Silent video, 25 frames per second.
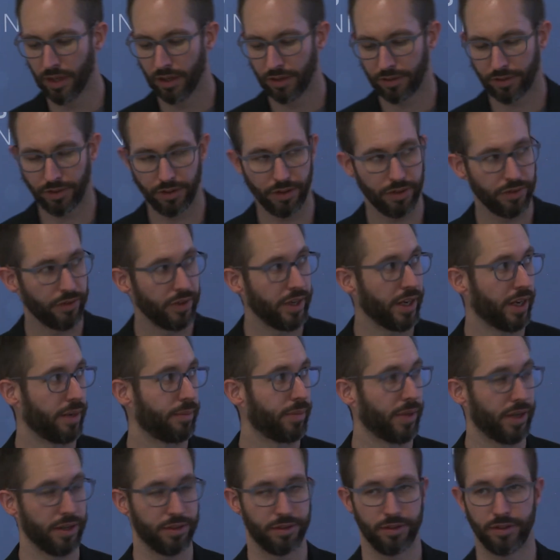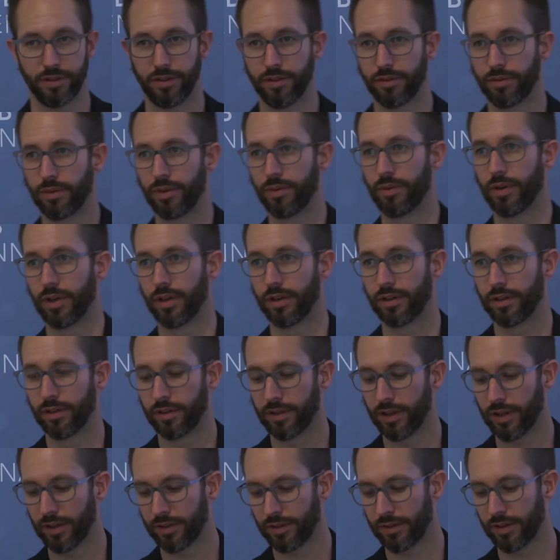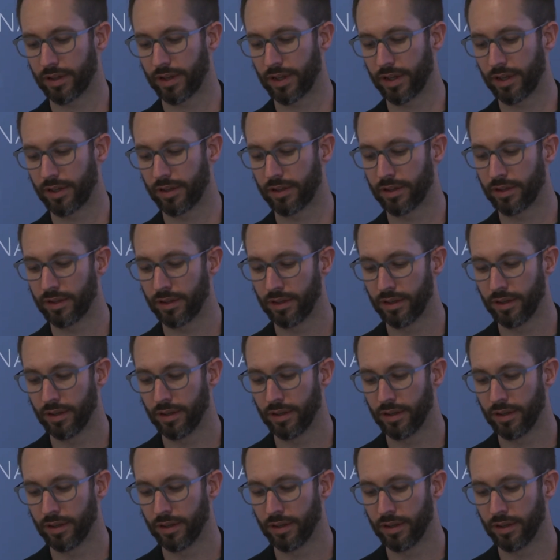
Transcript: So the three hypotheses we wanted to test again: